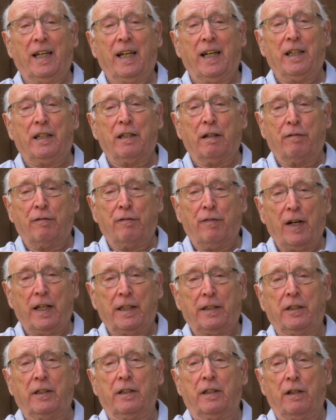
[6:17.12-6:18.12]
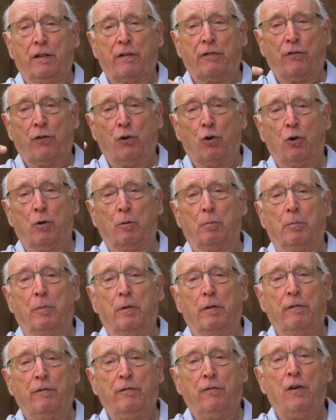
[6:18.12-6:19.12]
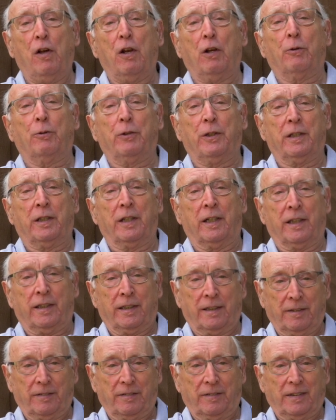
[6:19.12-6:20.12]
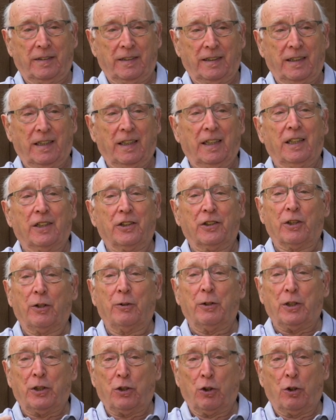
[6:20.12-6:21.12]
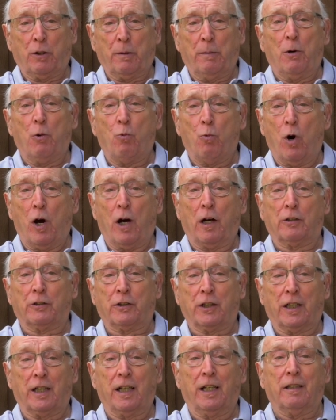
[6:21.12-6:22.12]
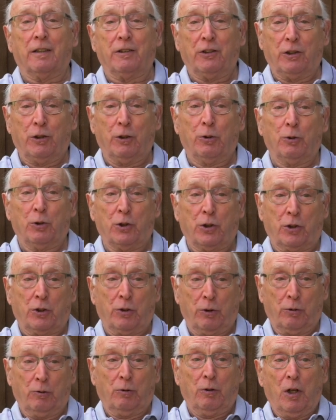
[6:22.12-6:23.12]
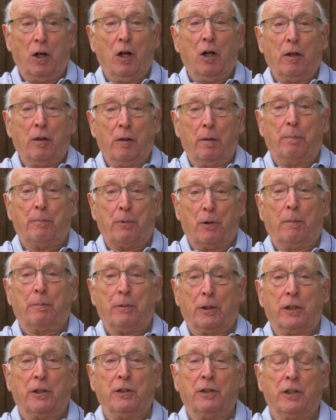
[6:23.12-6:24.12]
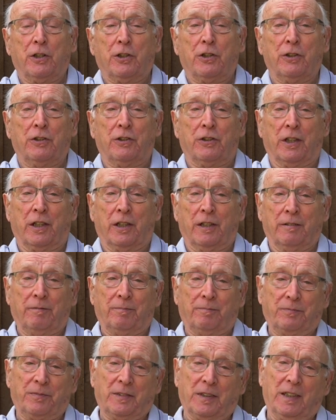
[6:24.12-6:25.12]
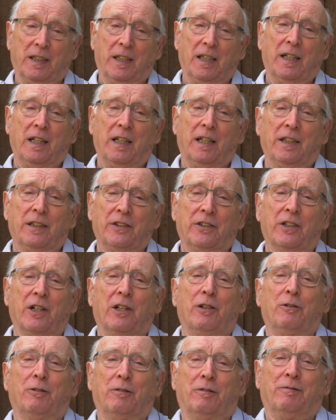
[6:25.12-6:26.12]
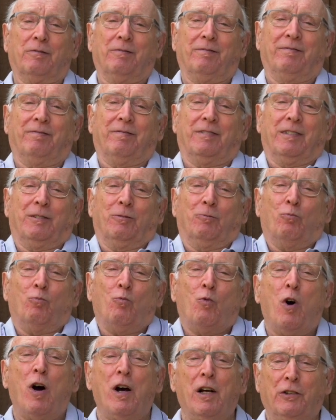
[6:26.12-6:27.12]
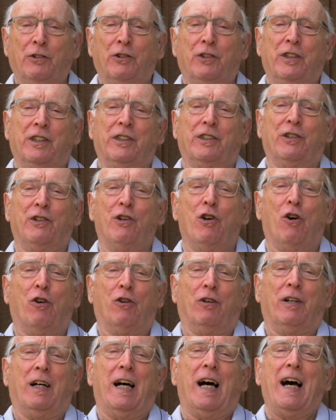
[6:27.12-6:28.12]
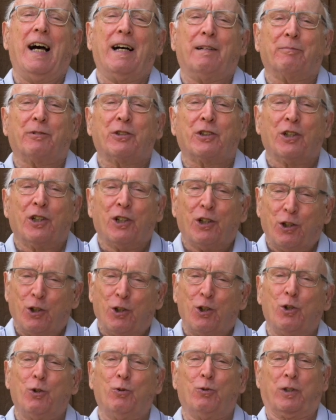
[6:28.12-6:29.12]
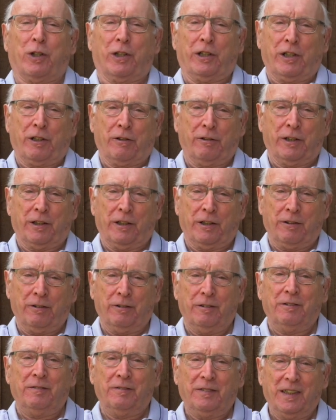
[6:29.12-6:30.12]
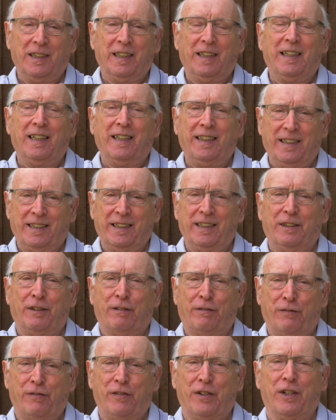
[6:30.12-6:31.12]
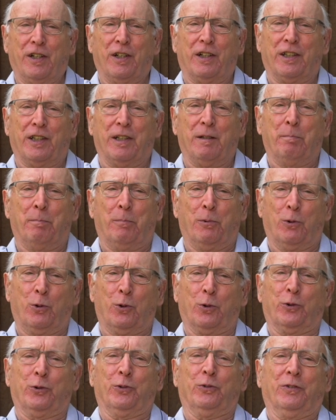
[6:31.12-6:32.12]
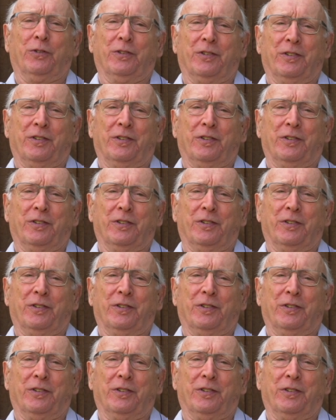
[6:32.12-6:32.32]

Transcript: it affected his form the following day. So it took him a while to get used to the proper conditions again. So whilst it's not absolutely critical, it is fairly important.